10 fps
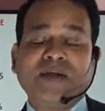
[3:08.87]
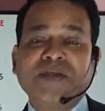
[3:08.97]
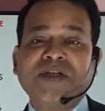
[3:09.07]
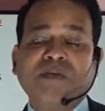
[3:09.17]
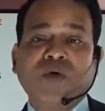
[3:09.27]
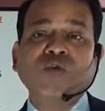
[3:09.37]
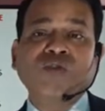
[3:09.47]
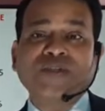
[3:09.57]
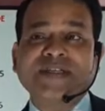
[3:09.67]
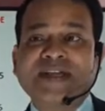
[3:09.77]
committing more
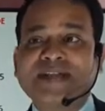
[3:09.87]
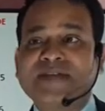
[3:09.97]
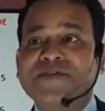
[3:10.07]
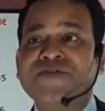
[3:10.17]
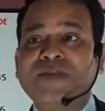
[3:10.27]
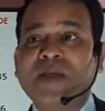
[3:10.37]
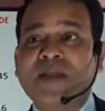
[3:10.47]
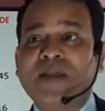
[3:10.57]
suicide than the female.